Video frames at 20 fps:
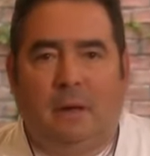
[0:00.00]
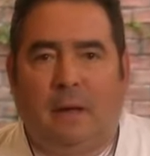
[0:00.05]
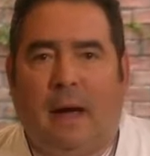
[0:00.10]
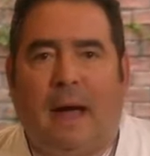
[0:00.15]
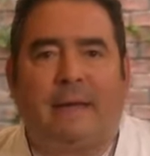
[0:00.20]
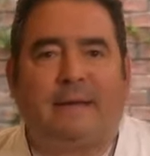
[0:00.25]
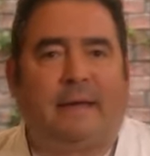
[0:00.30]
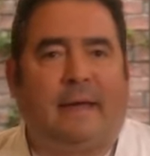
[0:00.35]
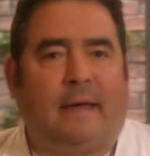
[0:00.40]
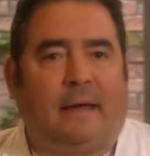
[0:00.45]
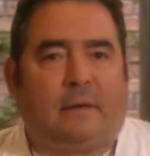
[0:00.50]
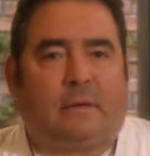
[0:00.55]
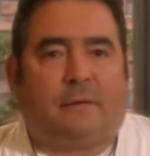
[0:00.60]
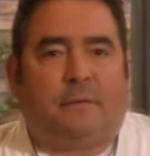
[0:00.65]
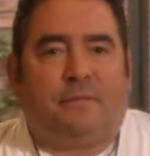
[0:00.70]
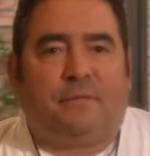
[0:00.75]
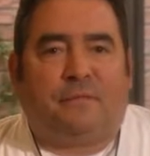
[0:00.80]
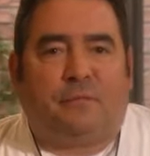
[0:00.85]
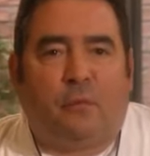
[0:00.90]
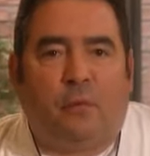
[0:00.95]
I can't
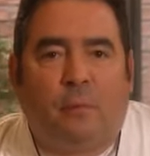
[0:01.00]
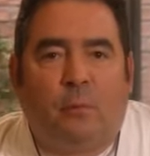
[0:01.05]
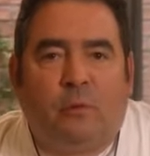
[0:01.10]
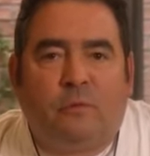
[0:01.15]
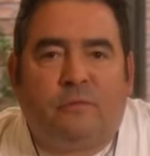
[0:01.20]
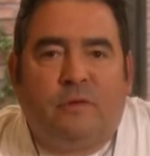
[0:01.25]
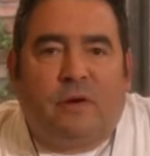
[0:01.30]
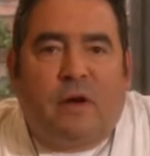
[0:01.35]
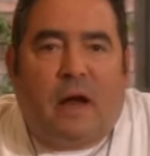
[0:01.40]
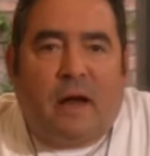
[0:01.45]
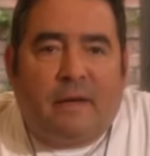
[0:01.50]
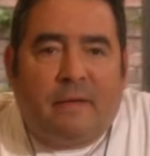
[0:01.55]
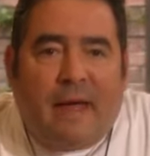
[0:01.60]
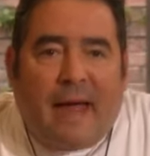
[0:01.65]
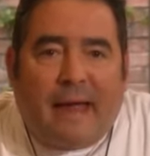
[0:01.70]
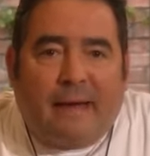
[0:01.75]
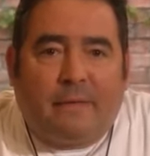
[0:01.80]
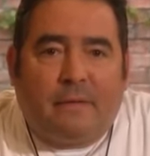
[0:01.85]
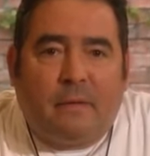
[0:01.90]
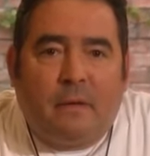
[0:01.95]
confirm or deny
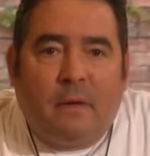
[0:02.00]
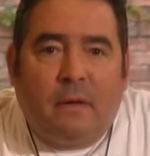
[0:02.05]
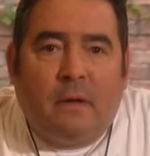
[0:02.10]
that,